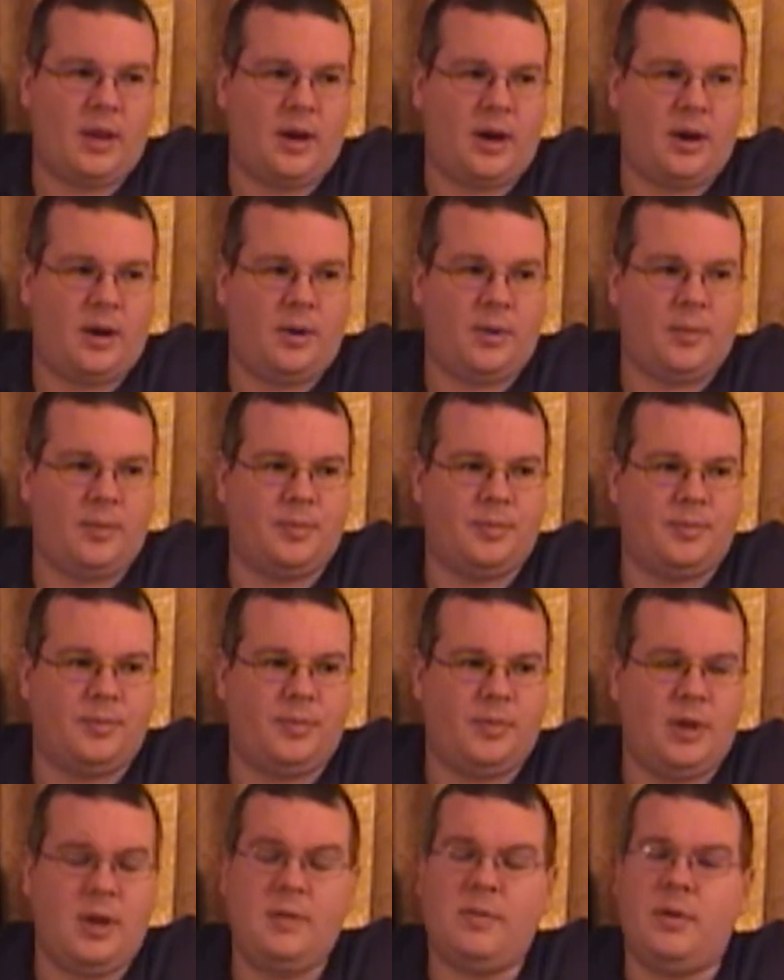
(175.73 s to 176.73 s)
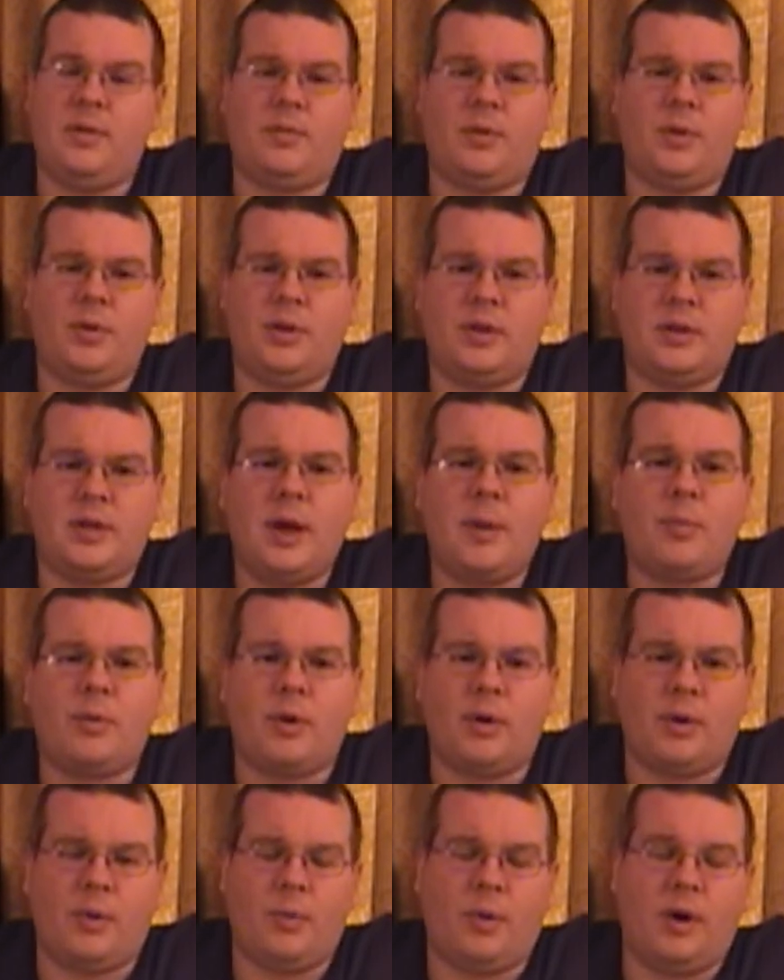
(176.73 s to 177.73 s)
um, even if only a
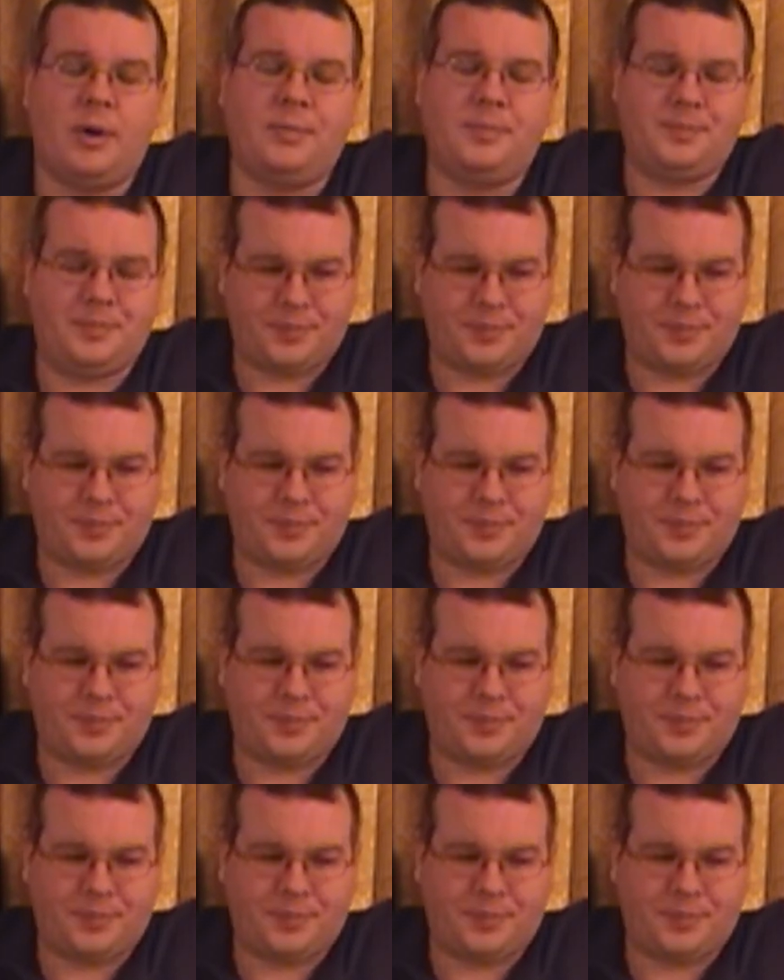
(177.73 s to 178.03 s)
temporary one.